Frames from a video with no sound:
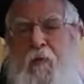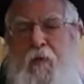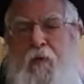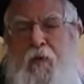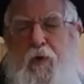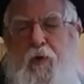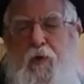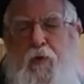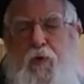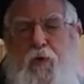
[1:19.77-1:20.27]
But
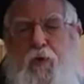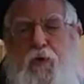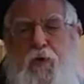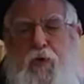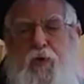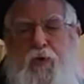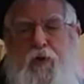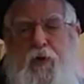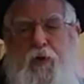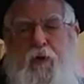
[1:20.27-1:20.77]
the truth
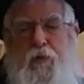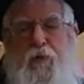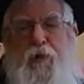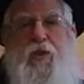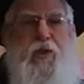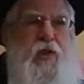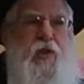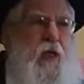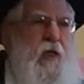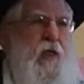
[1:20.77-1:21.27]
is, it's a
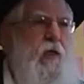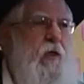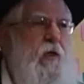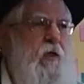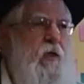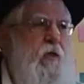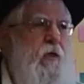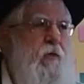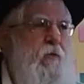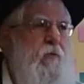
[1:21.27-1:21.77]

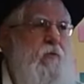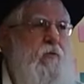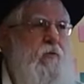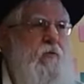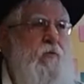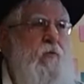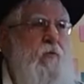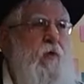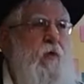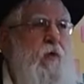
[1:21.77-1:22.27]
mistake.
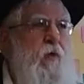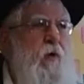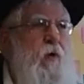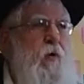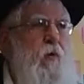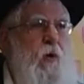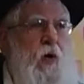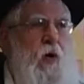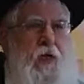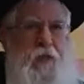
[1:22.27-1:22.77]

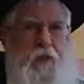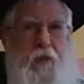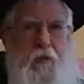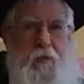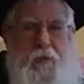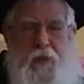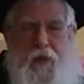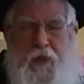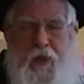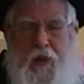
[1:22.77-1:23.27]
Why is it a
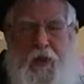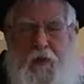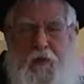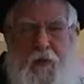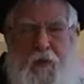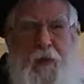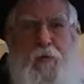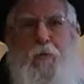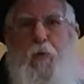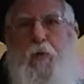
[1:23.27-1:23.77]
mistake?
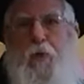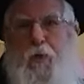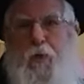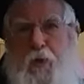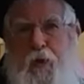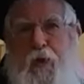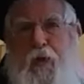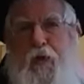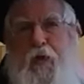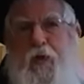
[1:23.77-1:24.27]
The Rambam was
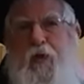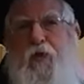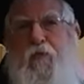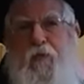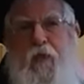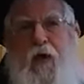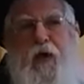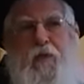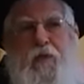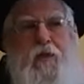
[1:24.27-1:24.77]
really a
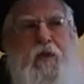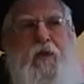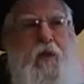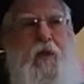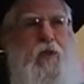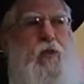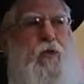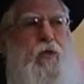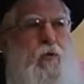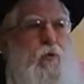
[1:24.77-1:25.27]
Sephardi,
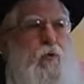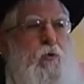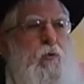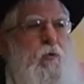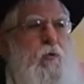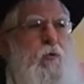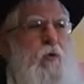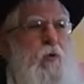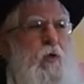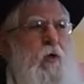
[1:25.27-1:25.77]
that's
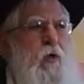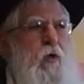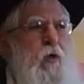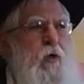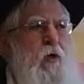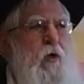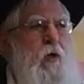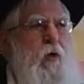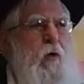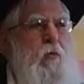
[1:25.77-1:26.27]
true,
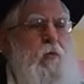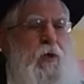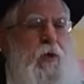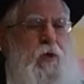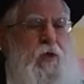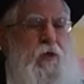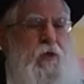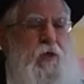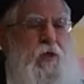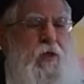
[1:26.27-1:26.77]

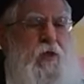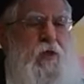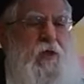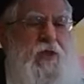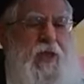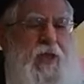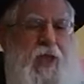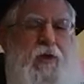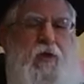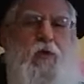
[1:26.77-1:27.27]
but it's
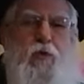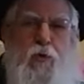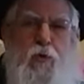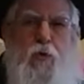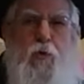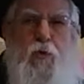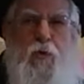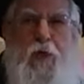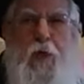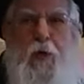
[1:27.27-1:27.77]
not
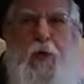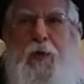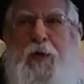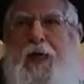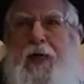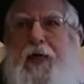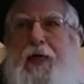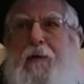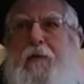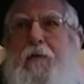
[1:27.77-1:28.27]
true that we're
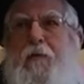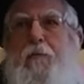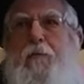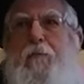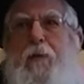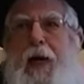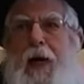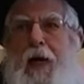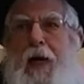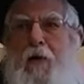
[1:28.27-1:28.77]
not
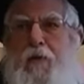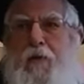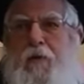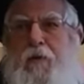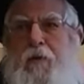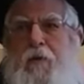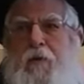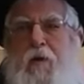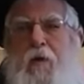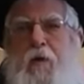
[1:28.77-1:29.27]

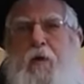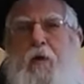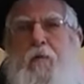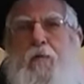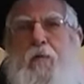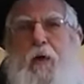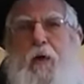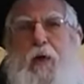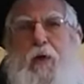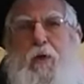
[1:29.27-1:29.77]
bound
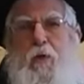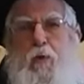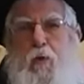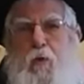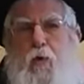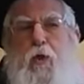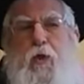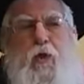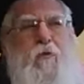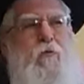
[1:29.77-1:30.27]
by the
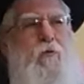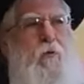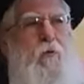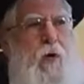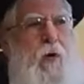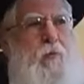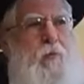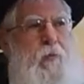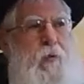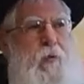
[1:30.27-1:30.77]
ruling of the
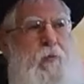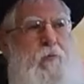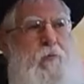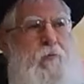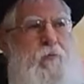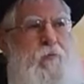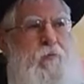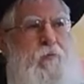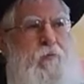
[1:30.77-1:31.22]
Rambam.